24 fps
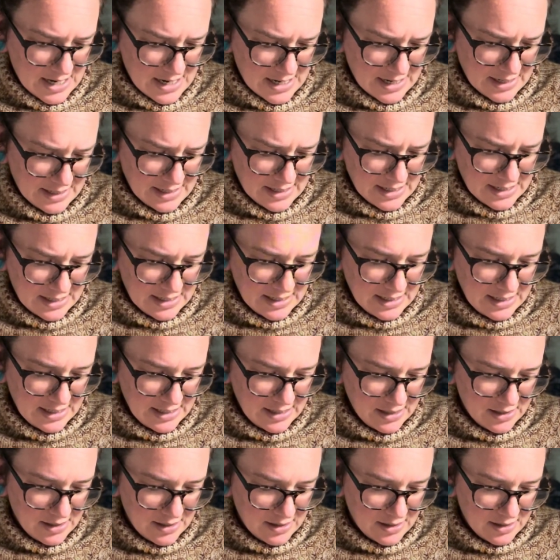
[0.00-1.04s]
knit it
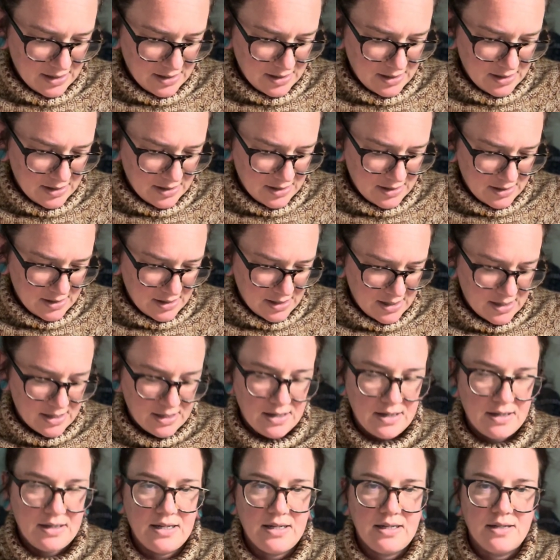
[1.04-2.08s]
on
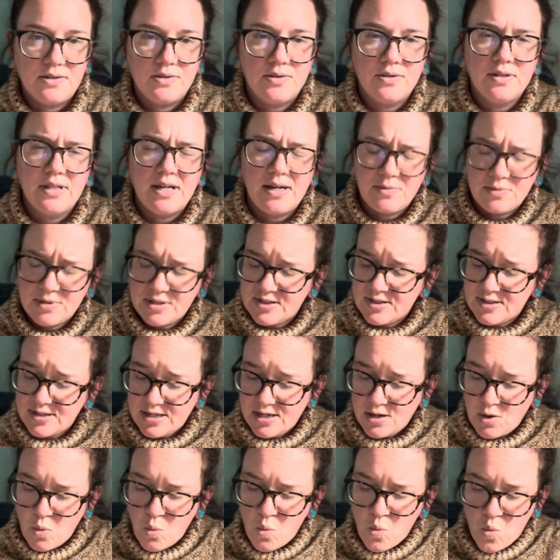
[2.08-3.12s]
a needle that was
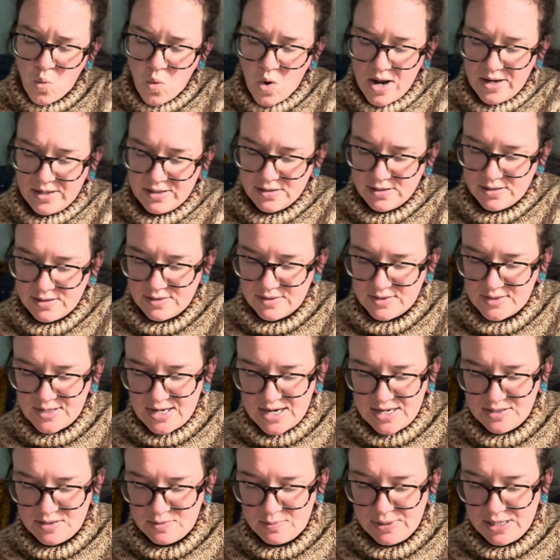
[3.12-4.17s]
one
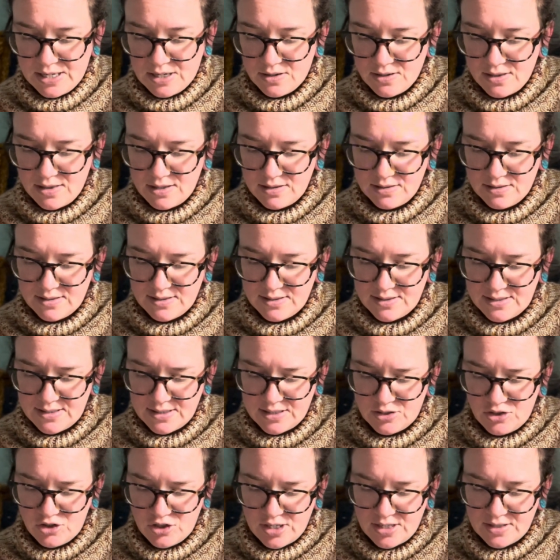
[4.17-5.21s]
size bigger than
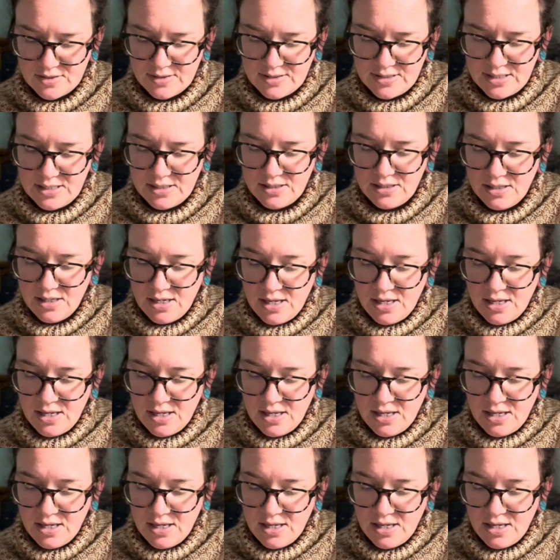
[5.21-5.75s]
suggested.